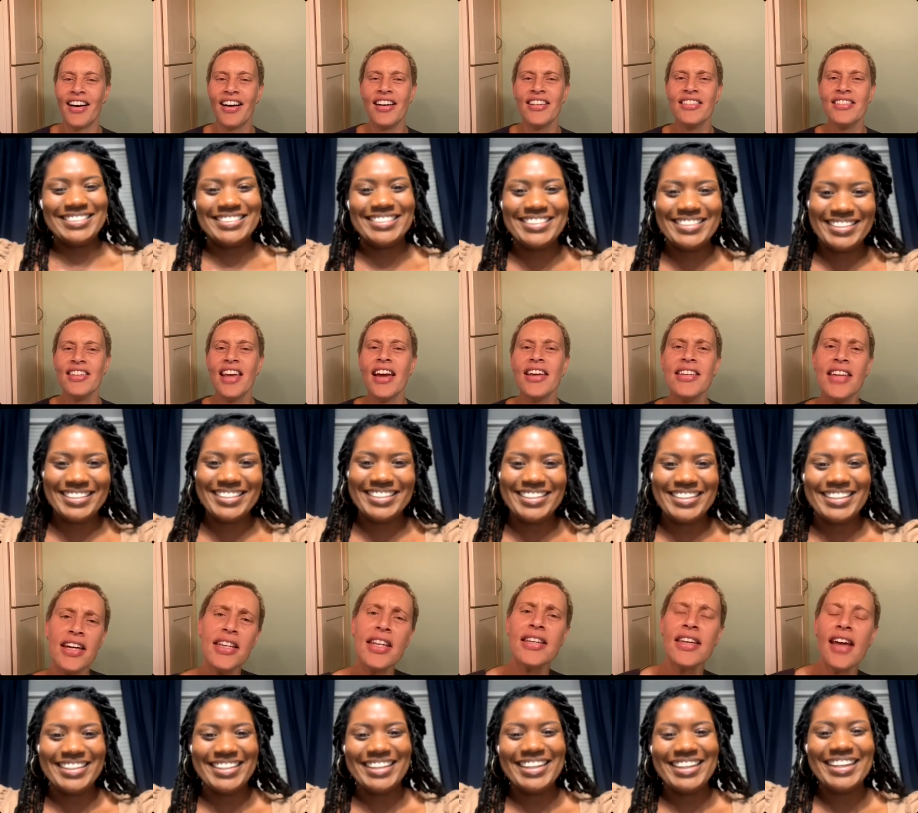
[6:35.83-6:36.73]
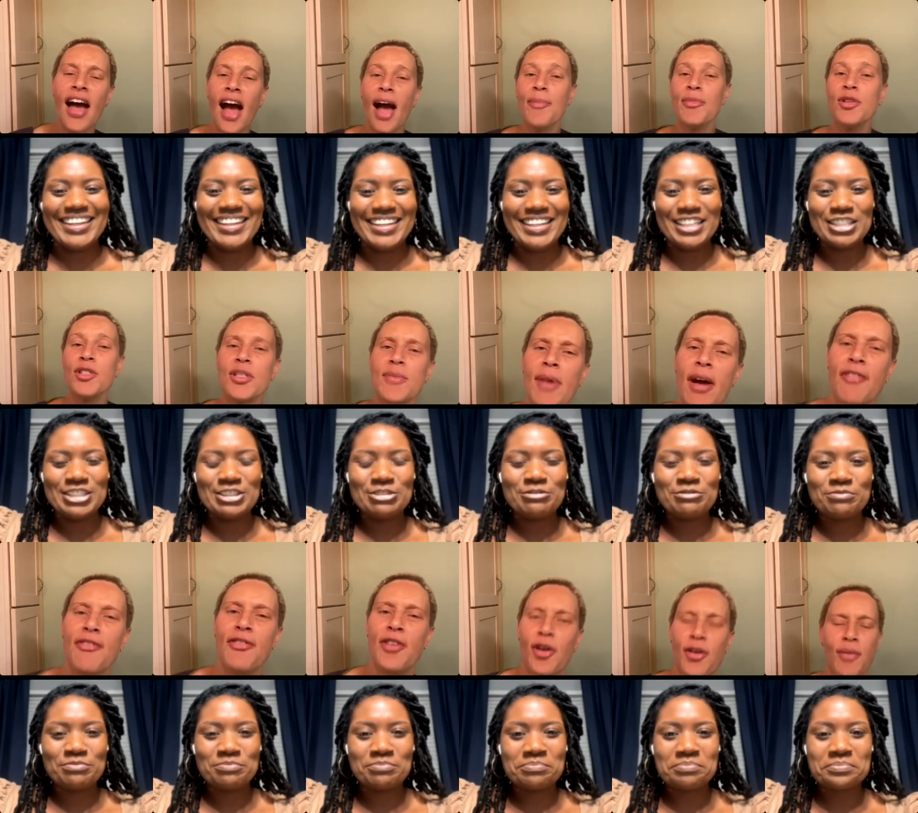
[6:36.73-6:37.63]
Speaker 1: yeah, yeah, yeah, yeah. I'm using my
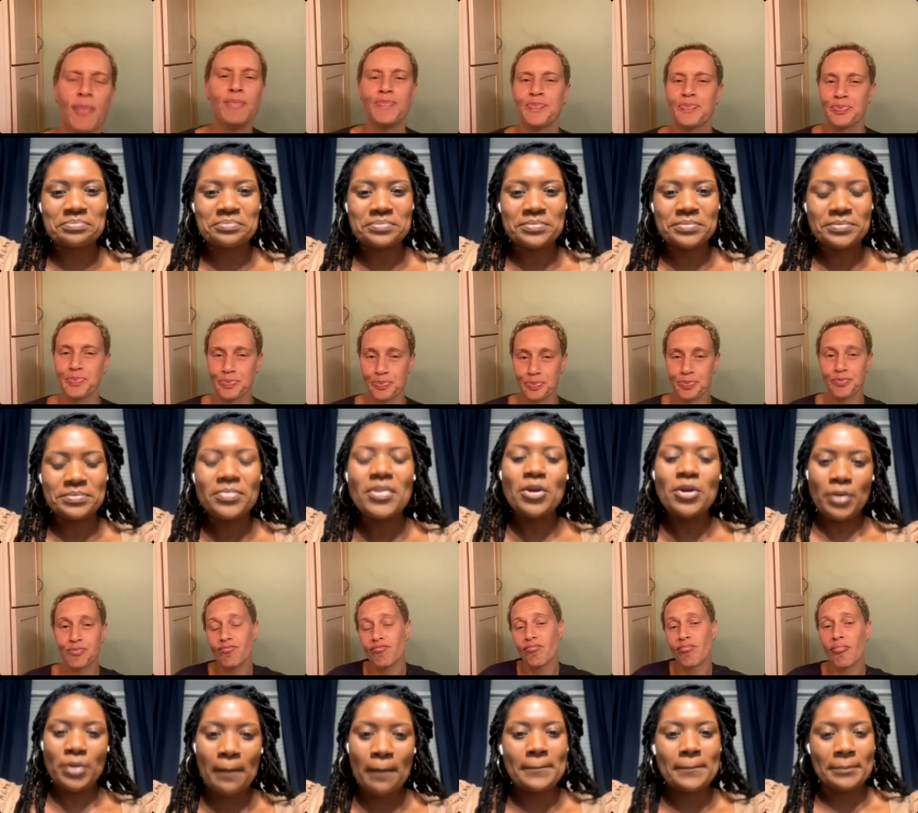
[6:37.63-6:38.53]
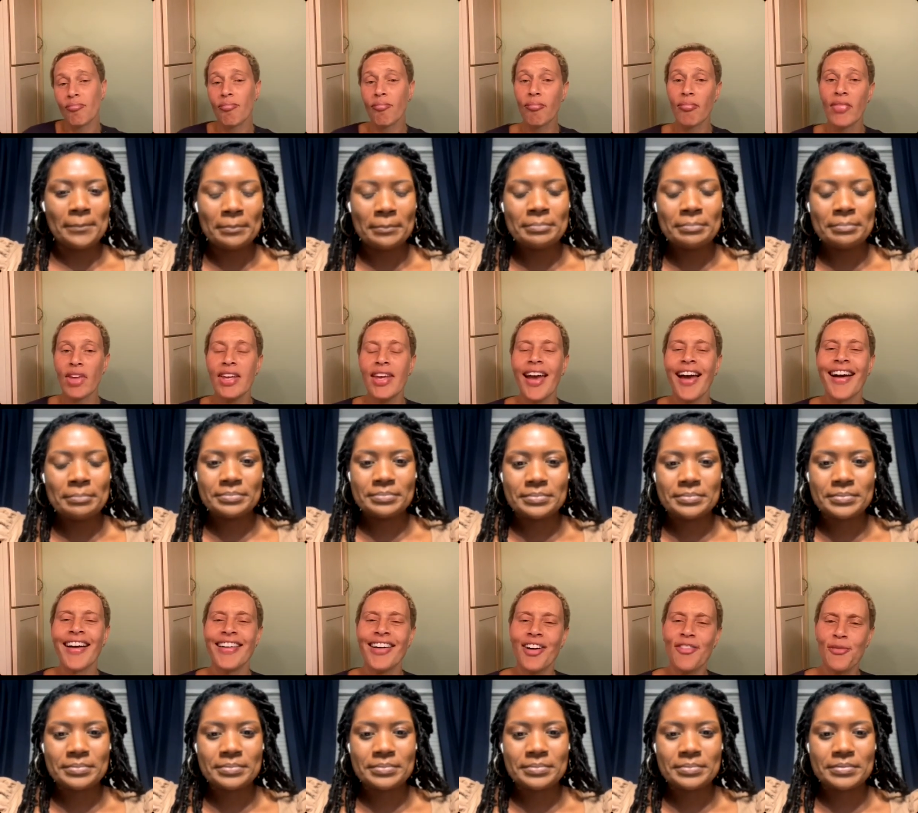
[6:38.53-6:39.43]
phone. Okay. Yeah,
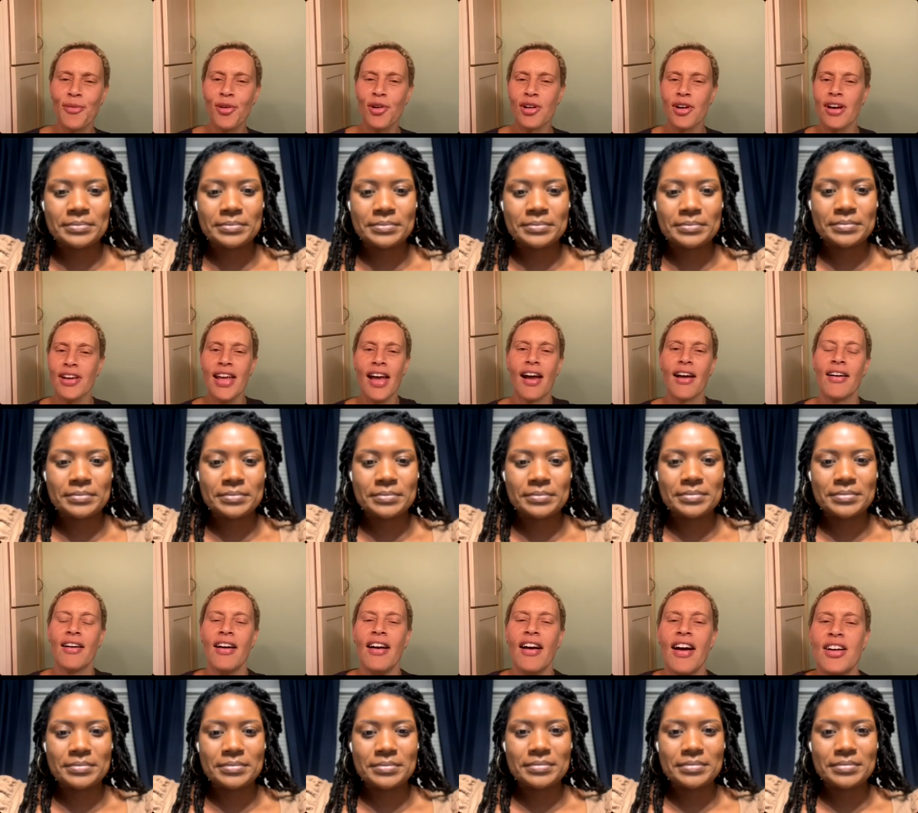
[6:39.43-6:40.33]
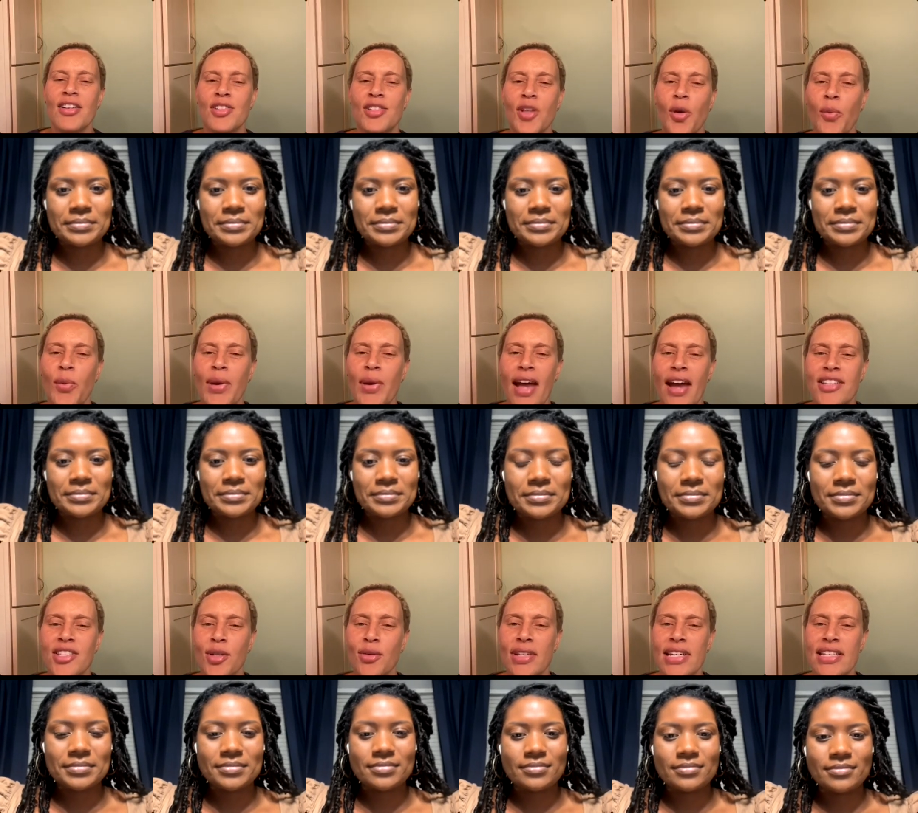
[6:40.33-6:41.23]
of course. Yeah. So we. So
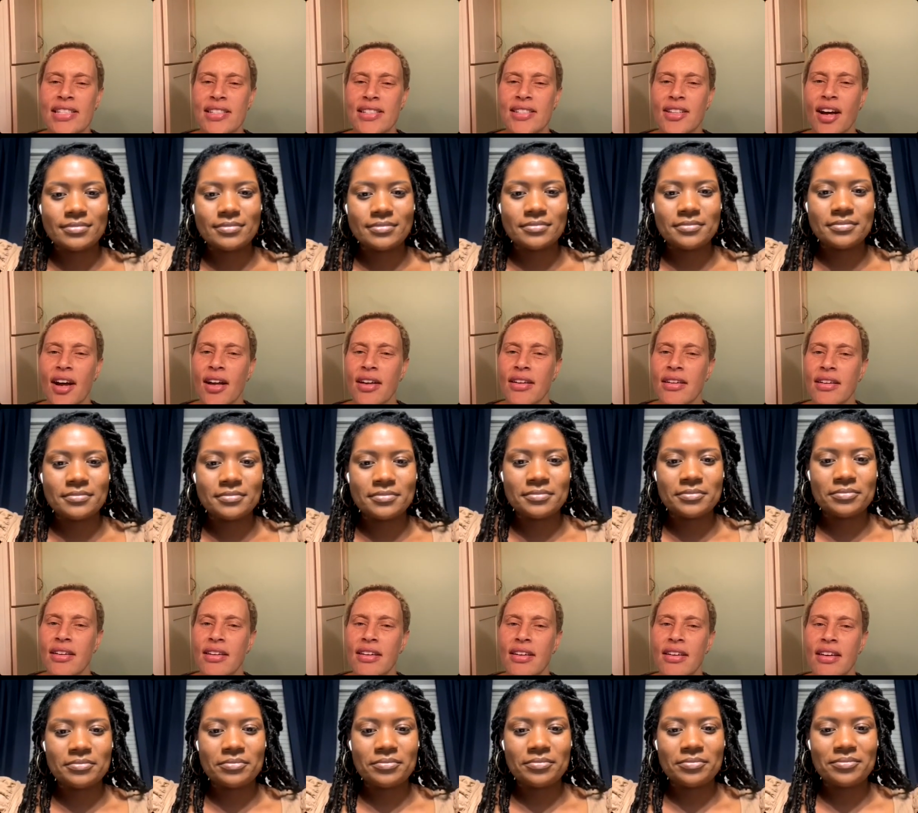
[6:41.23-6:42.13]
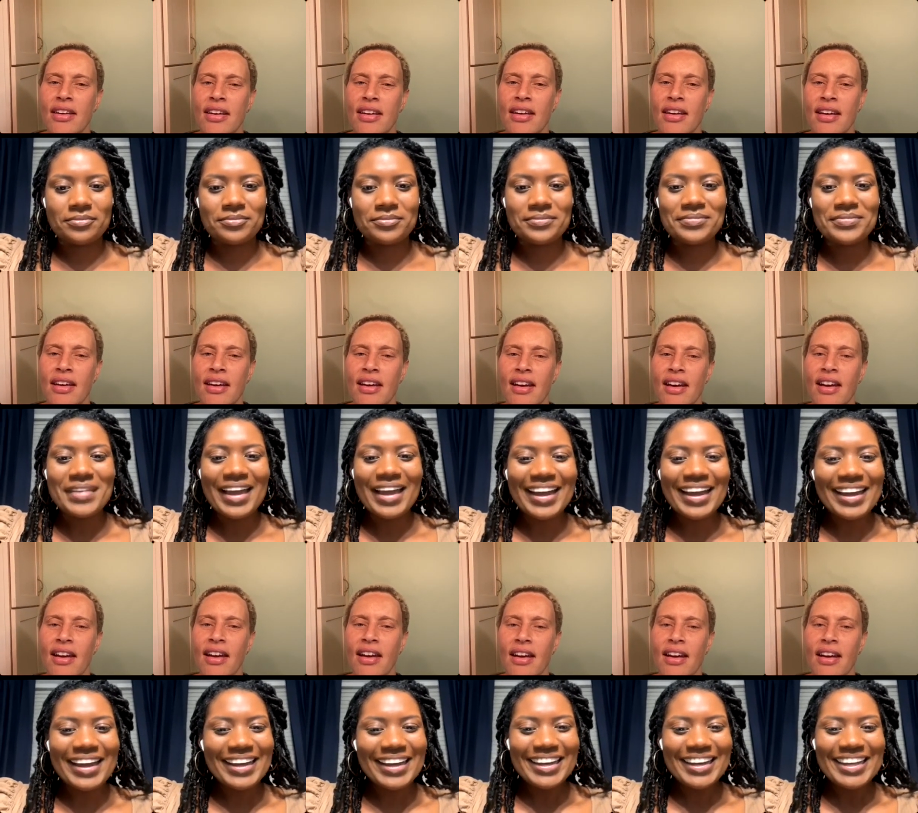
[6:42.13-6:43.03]
Lisa's on.
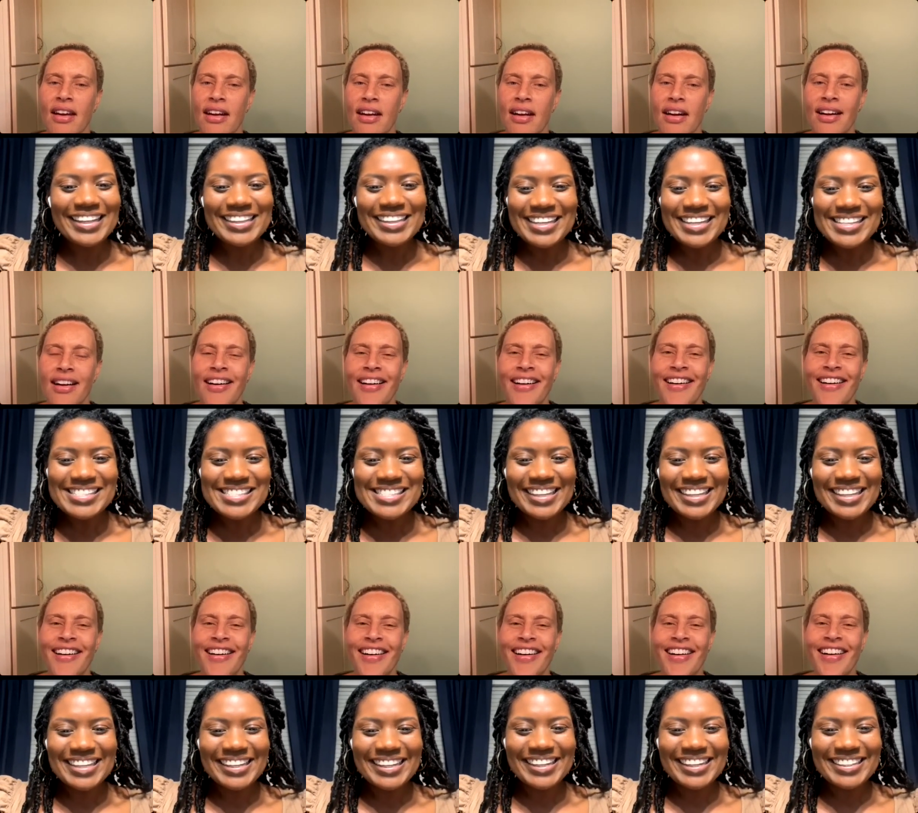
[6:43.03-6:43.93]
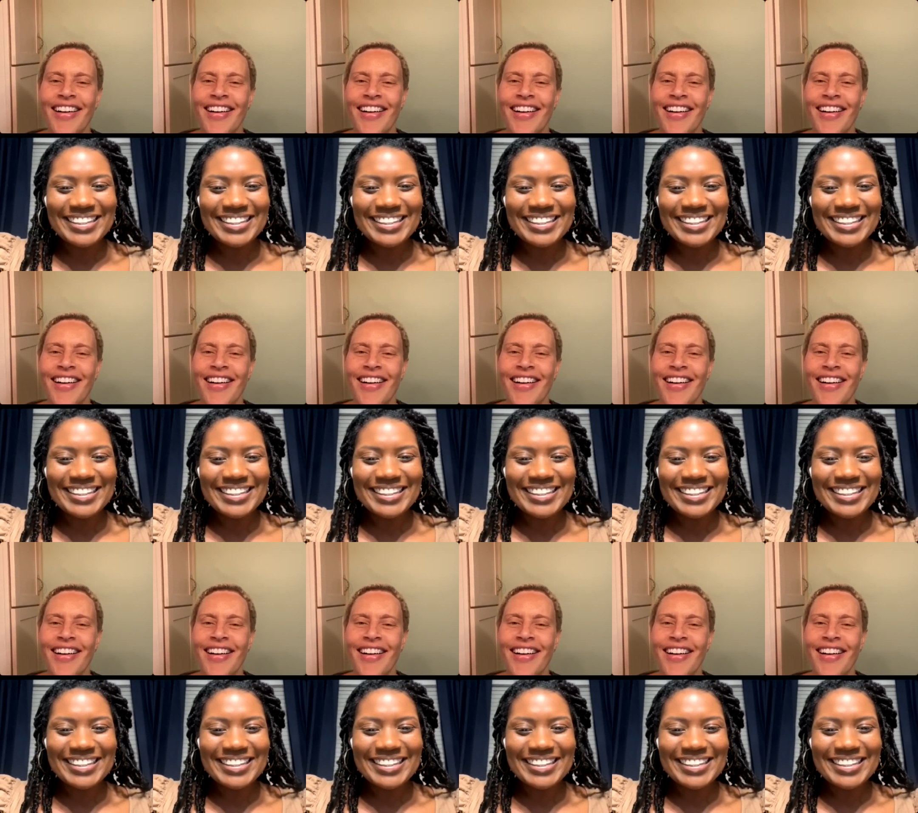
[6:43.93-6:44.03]
Hi, Lisa.